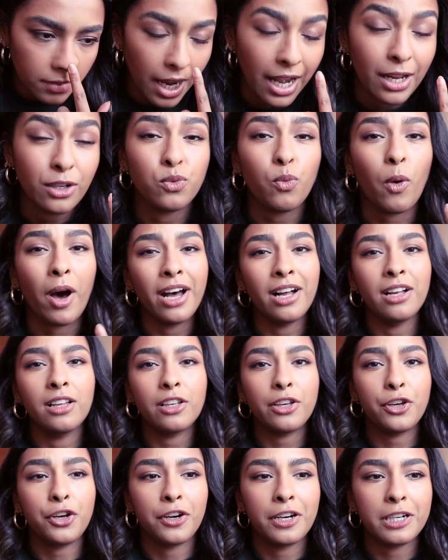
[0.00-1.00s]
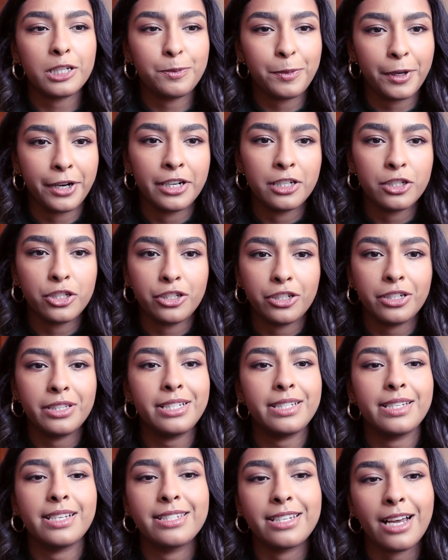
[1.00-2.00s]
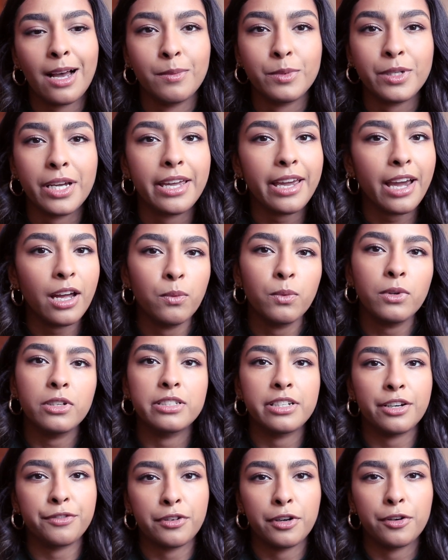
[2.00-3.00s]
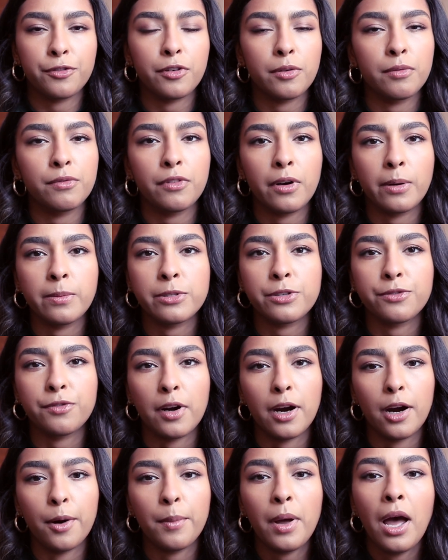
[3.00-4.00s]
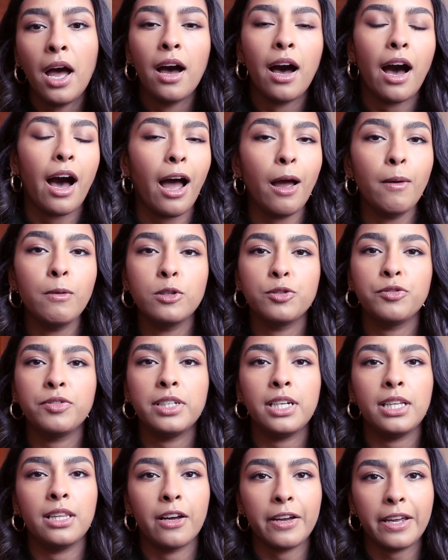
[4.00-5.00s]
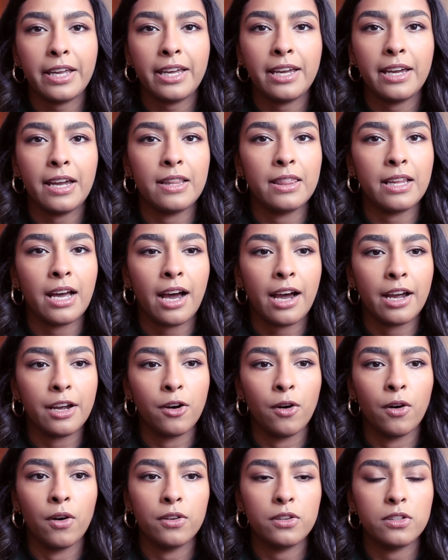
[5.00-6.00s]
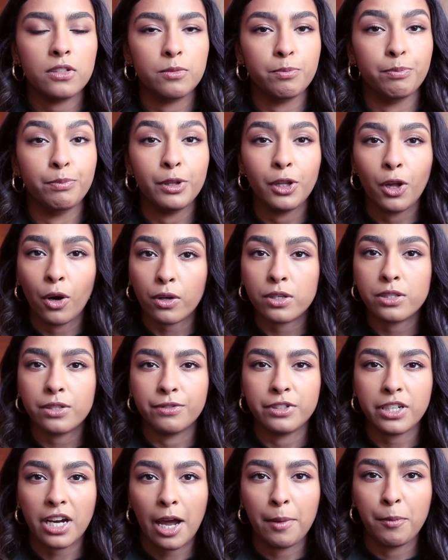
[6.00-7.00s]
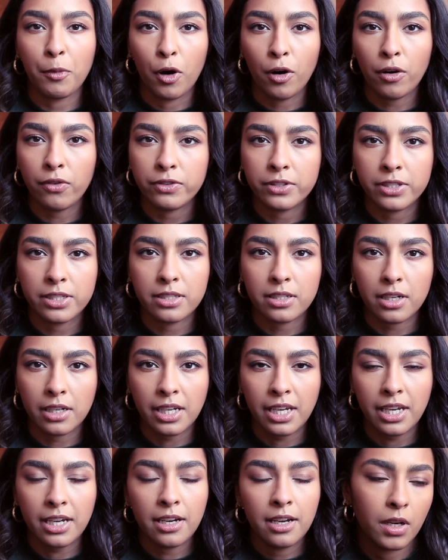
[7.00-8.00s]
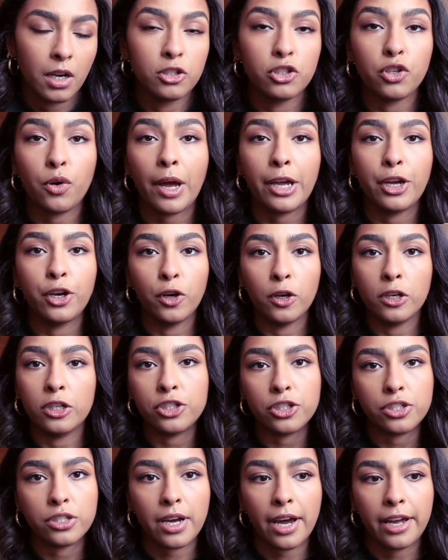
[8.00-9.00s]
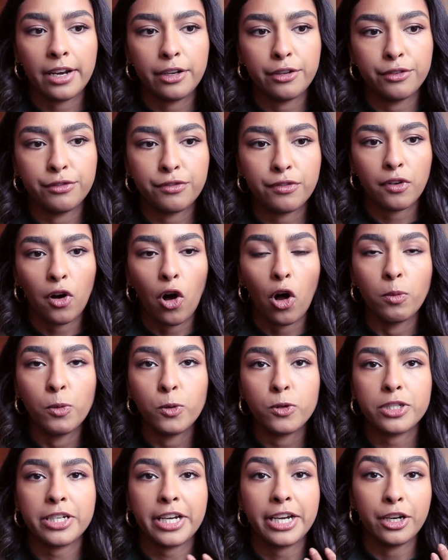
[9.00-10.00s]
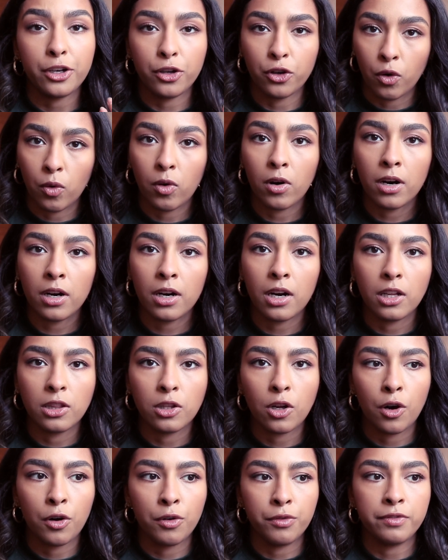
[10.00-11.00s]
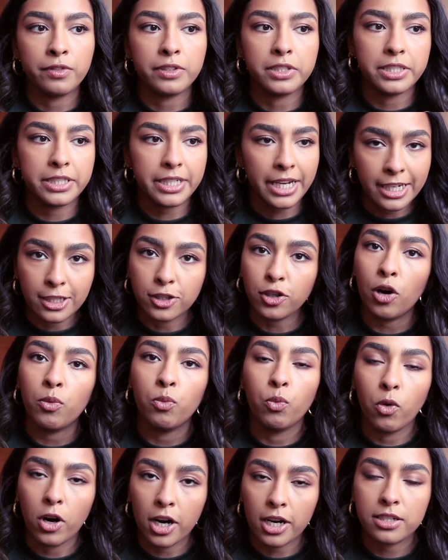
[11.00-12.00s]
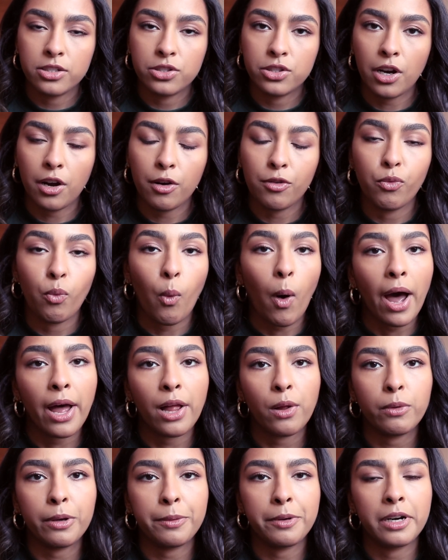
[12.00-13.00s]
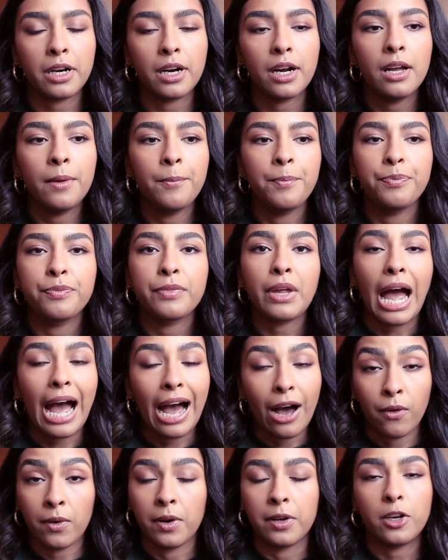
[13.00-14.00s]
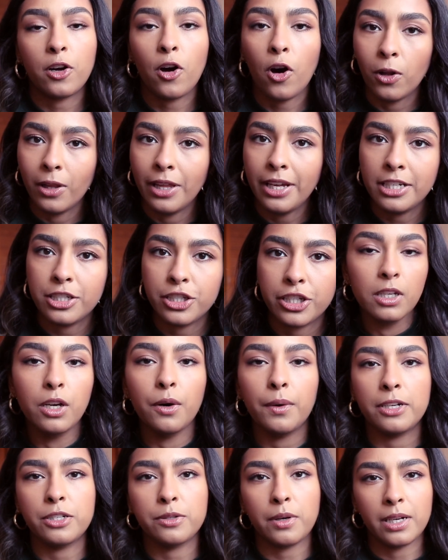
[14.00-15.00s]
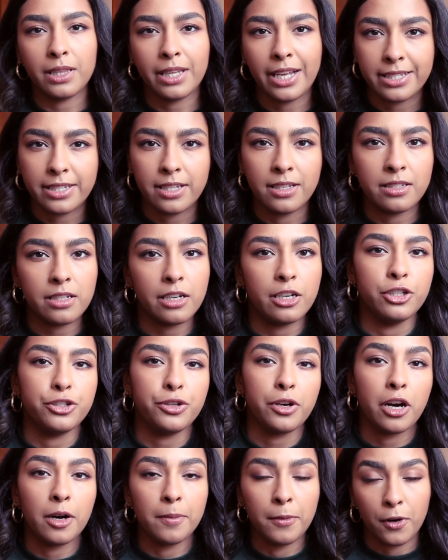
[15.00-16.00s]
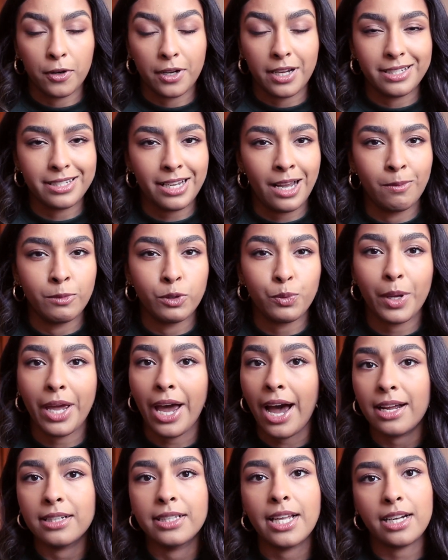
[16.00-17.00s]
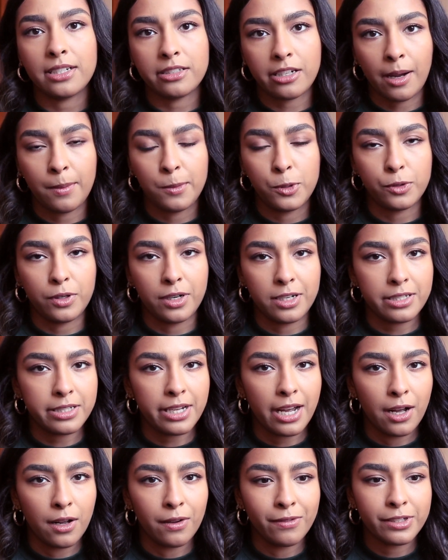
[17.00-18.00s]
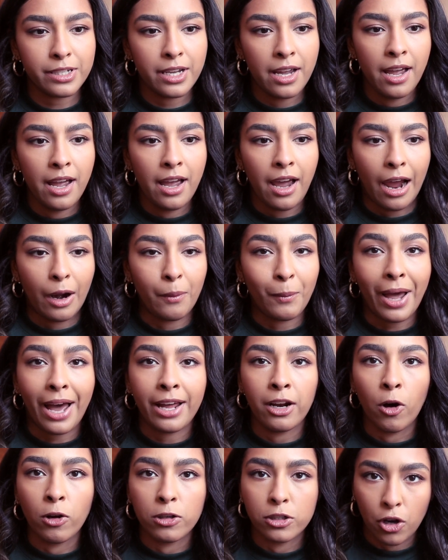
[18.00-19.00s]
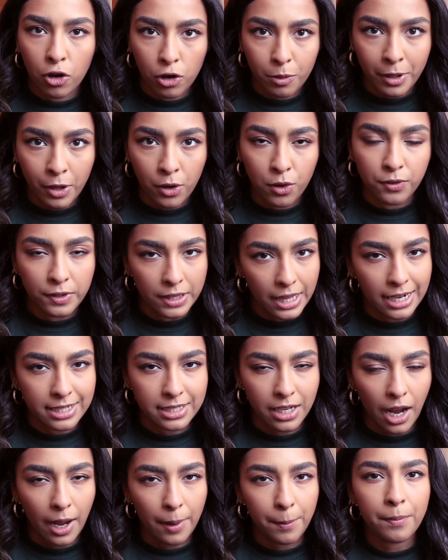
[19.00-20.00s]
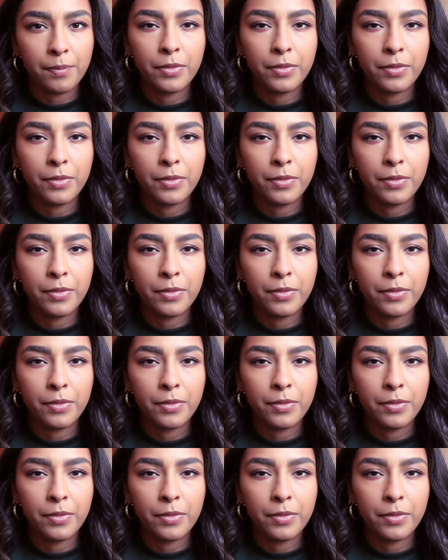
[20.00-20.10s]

And while your experience doing these exams, again, will differ from firm to firm, I was really lucky in that I got blocks of time off to study, so I could just kind of almost ignore a lot of day job work stuff while we were out at college, going to our lessons and doing our mock exams. We had that time to ourselves, and we had autonomy over that time.